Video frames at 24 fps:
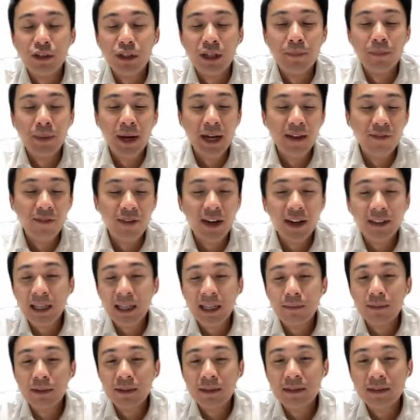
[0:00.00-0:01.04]
you can buy the five
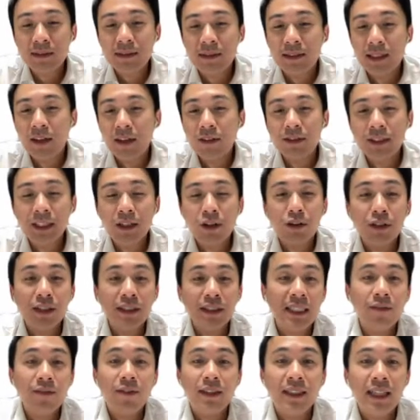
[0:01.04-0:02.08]
times DLC or the
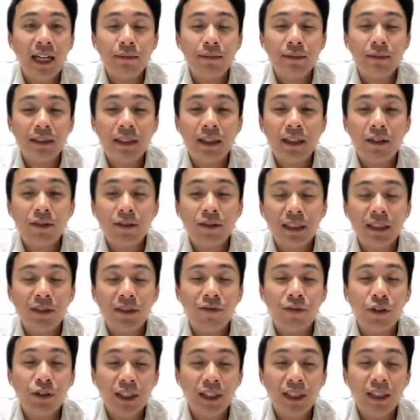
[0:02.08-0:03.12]
seven times DLCs
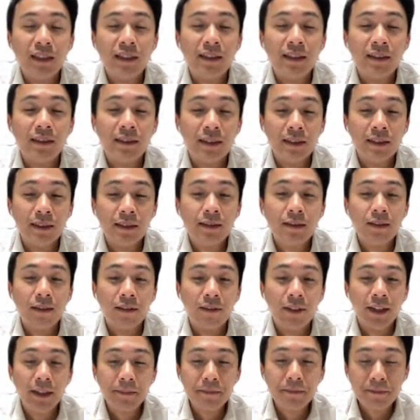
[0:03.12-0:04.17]
for the indices.
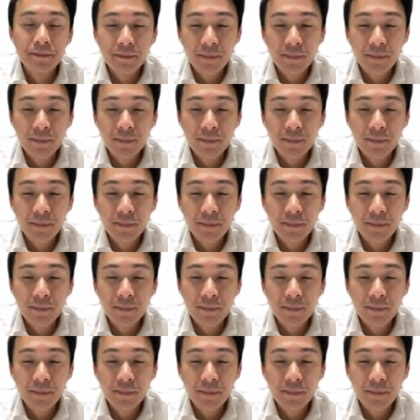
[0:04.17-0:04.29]
All right.